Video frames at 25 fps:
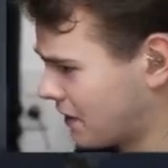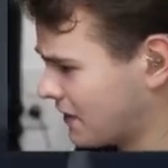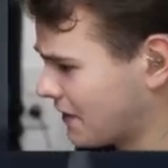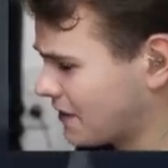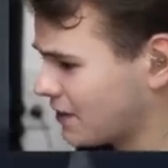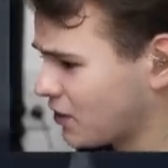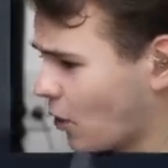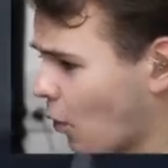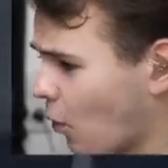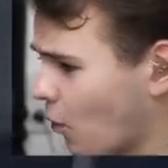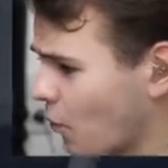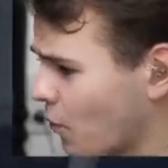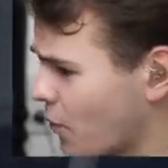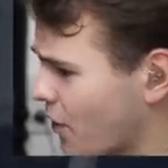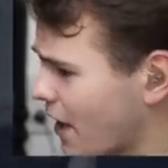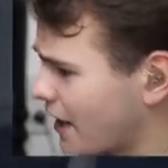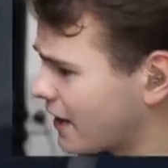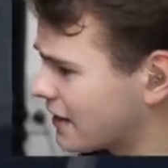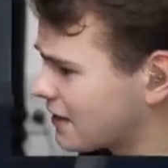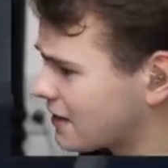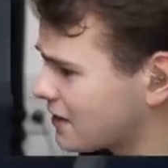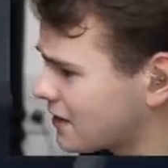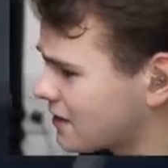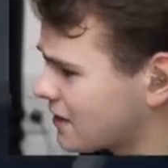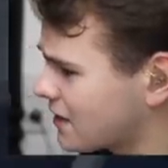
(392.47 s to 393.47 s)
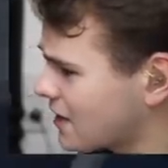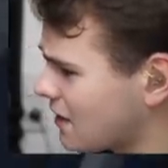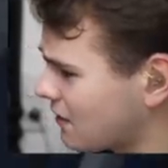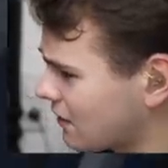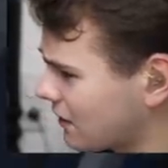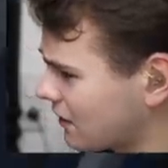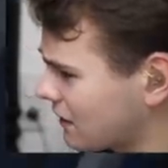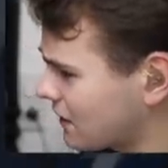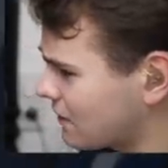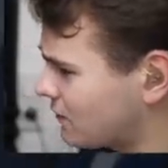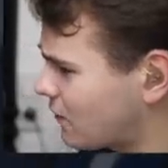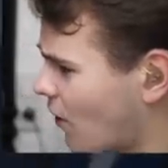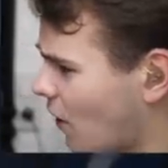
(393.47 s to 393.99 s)
This whole thing is
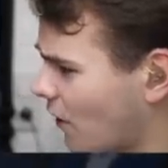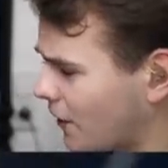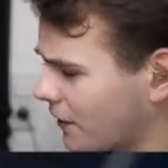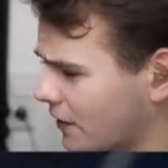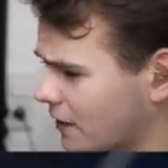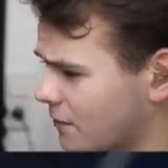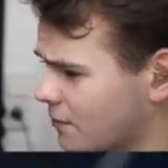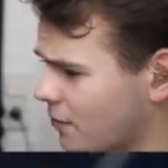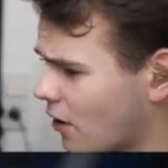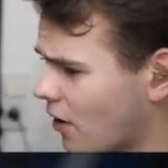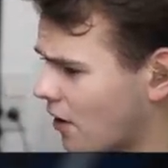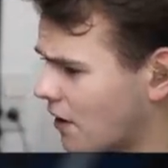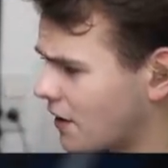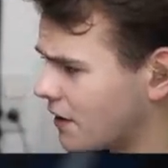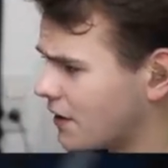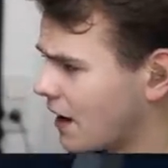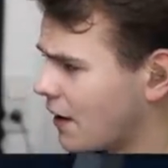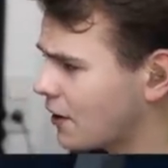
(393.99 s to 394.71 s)
seriously falling apart.